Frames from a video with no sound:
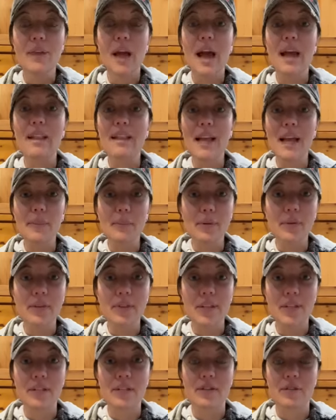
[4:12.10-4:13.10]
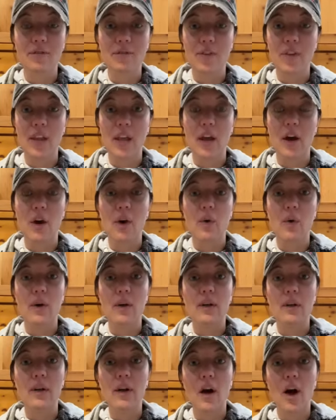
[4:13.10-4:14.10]
I labeled this video,
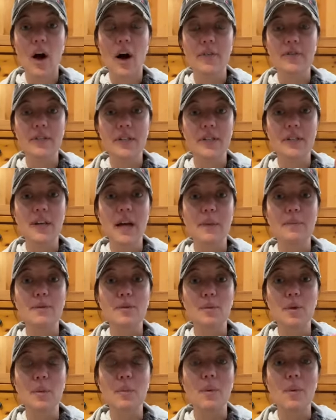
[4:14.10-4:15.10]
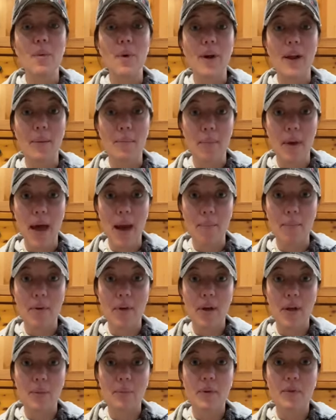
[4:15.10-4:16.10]
oftentimes people want a map,
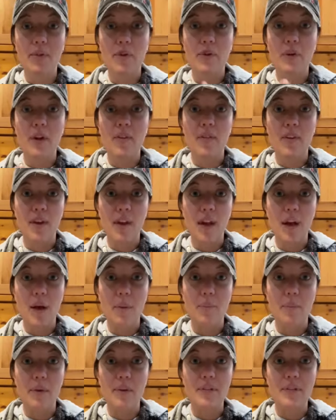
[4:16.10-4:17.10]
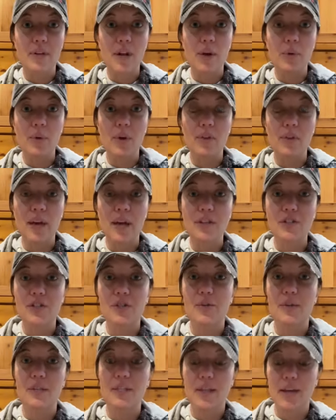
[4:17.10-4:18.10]
but they're given a compass, and I'll read that to
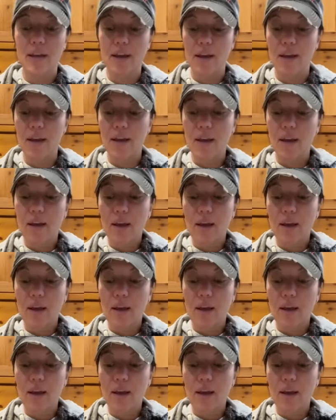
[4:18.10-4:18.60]
you in a second.